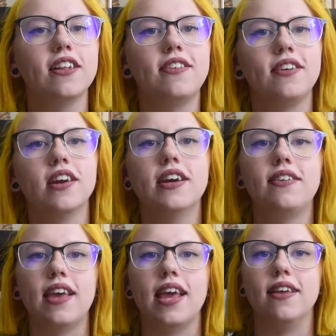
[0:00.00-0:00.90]
this
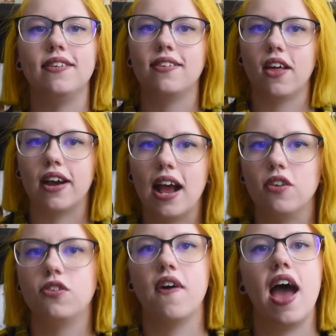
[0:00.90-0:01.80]
series is
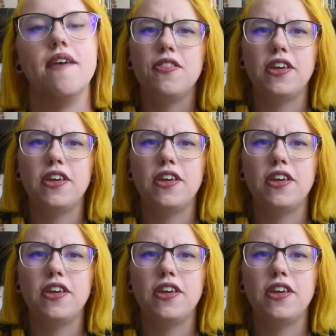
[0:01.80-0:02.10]
Slaughterhouse-Five.